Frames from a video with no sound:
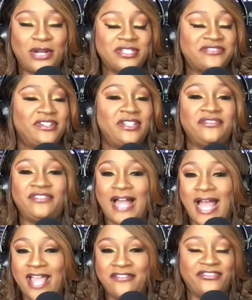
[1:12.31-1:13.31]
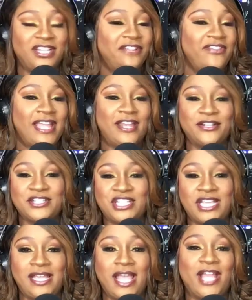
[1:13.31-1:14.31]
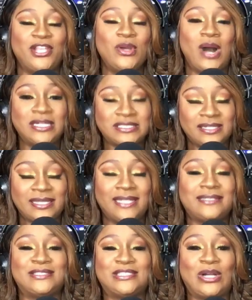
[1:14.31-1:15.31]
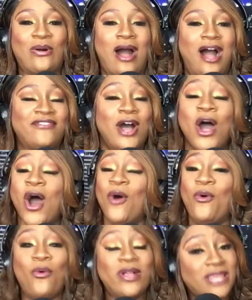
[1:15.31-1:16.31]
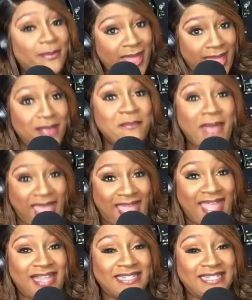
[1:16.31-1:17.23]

It's full of life, full of energy, and you also kicked the show off with a bang bang,